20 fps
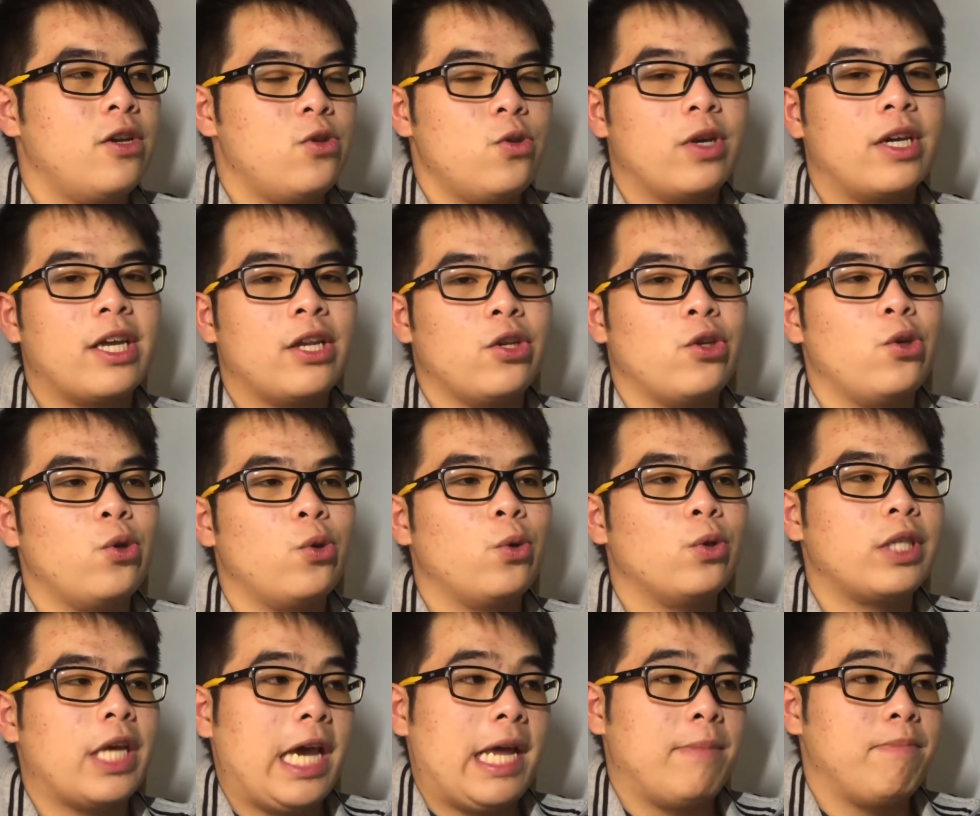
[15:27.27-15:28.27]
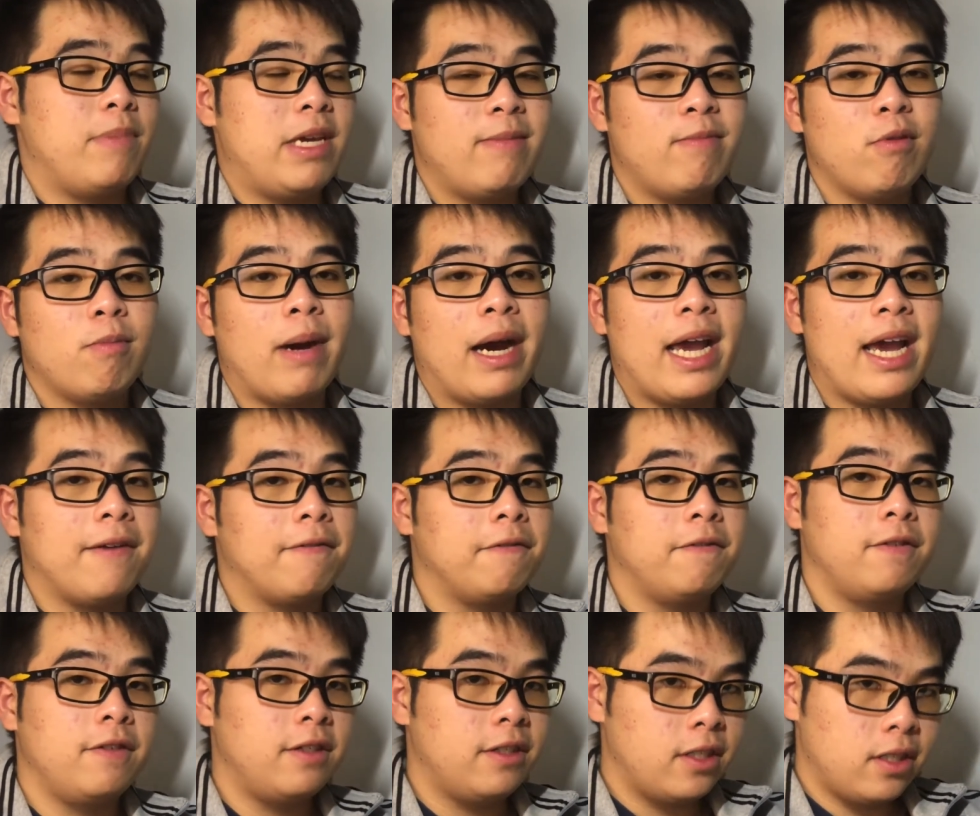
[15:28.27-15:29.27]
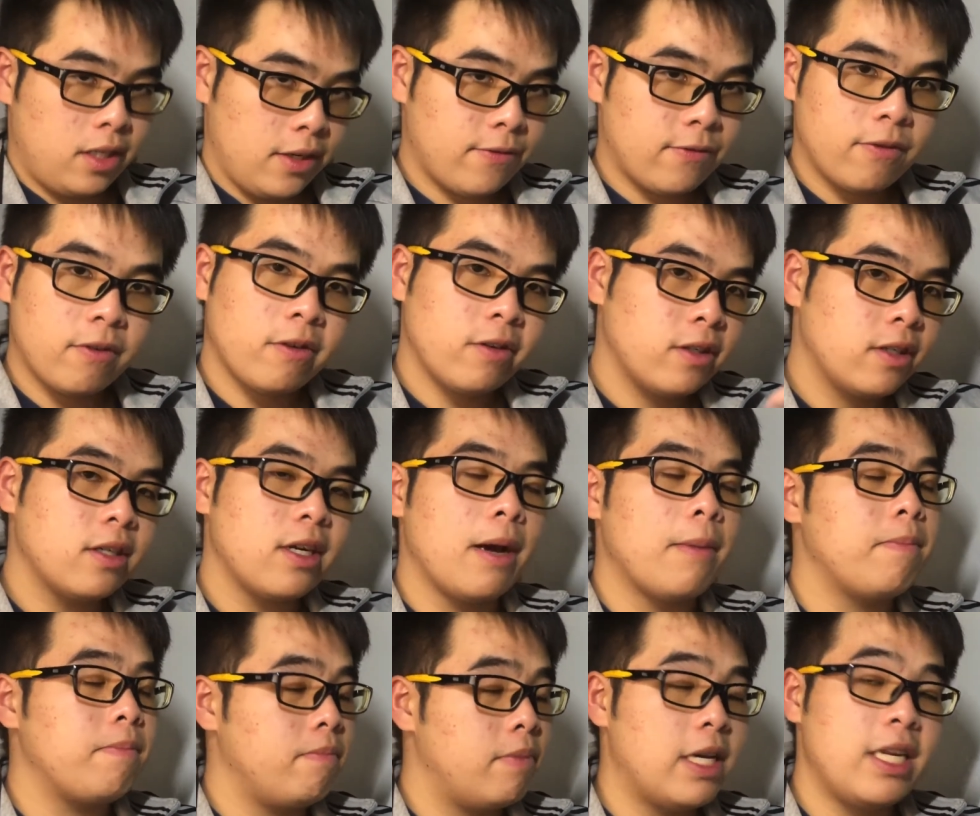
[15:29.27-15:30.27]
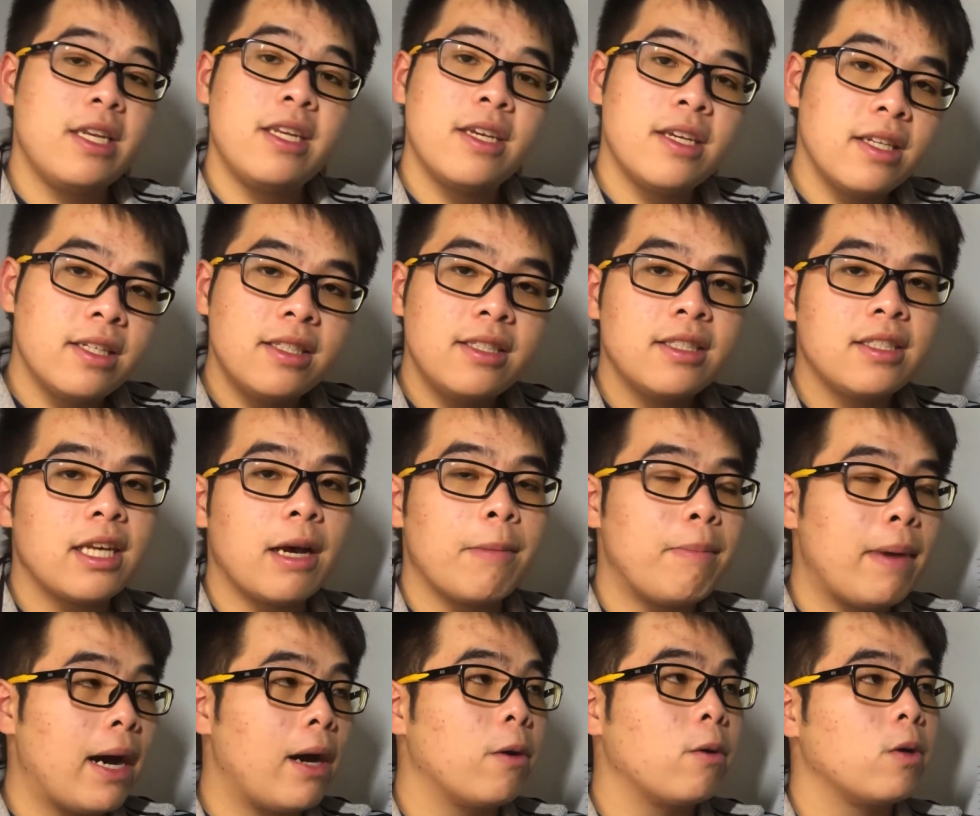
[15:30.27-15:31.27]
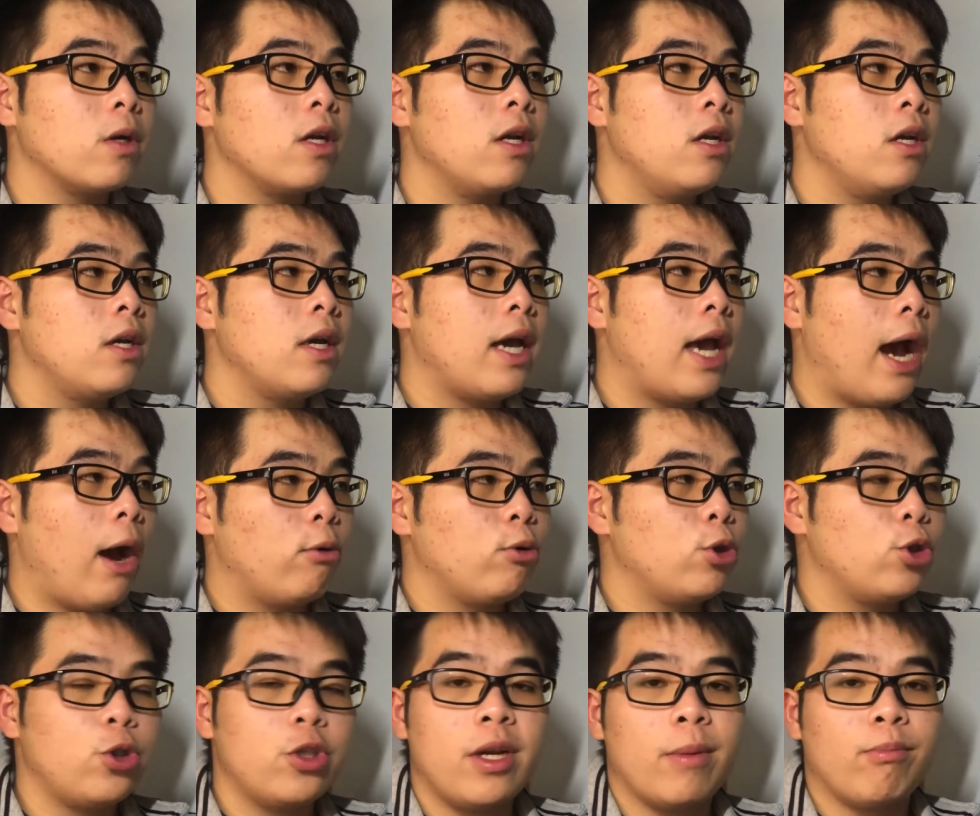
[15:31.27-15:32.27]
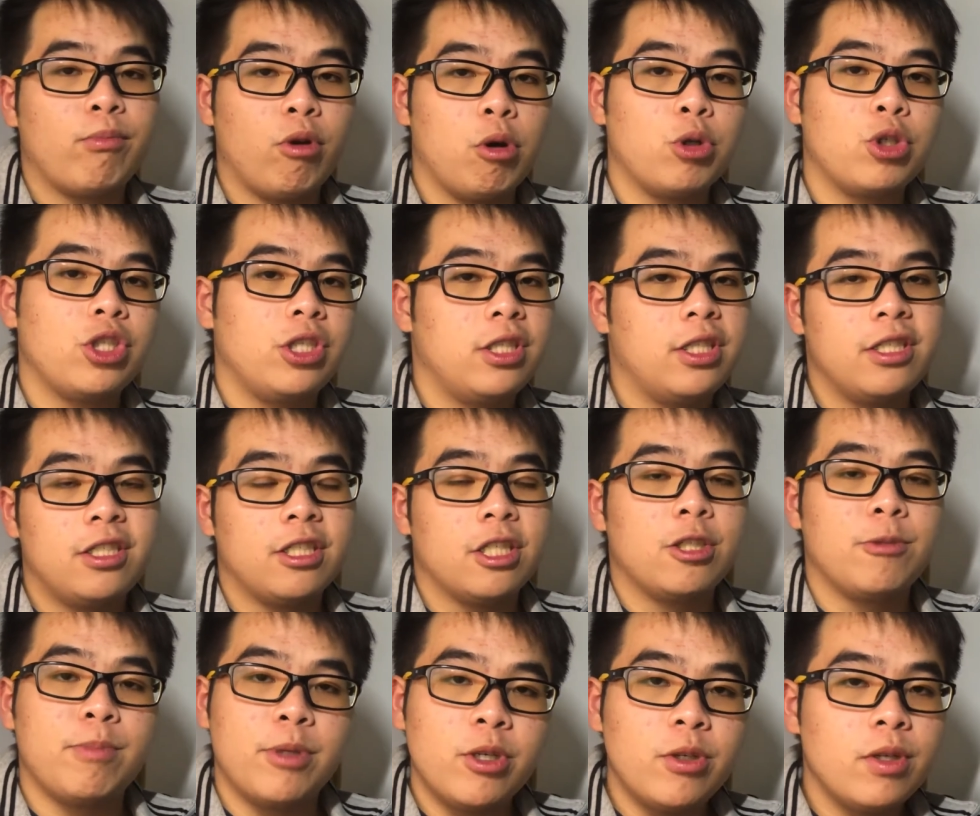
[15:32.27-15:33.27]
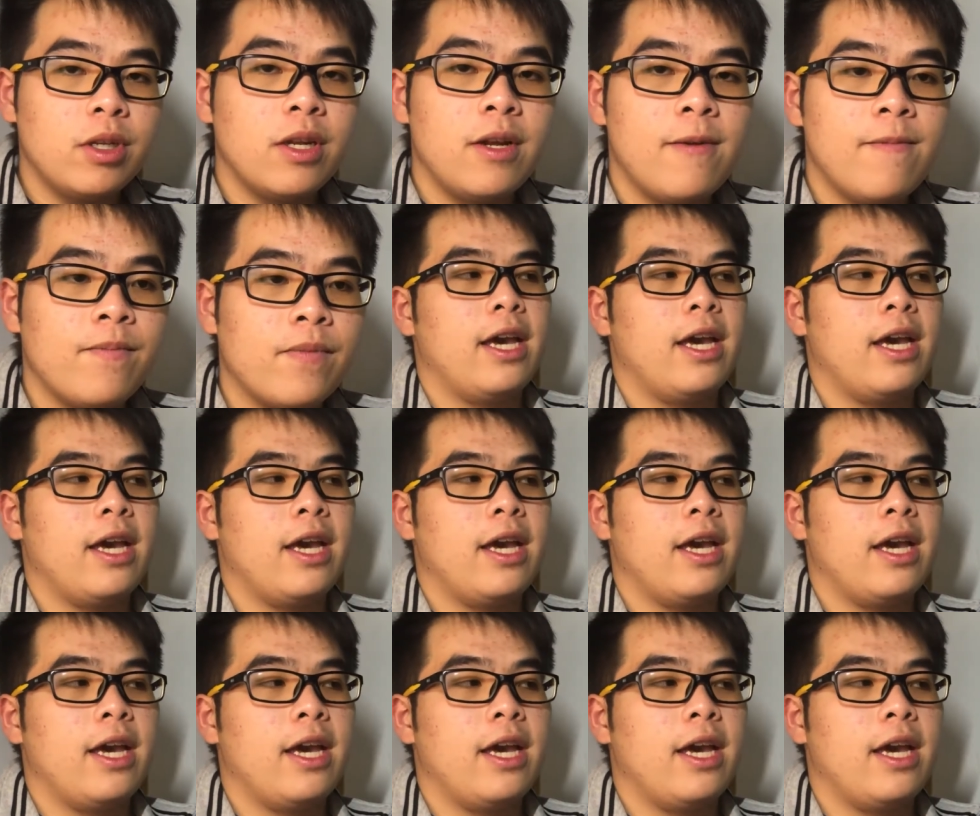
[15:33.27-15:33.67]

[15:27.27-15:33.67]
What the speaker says: you can use, and people might have different opinions about how you should approach this dispute,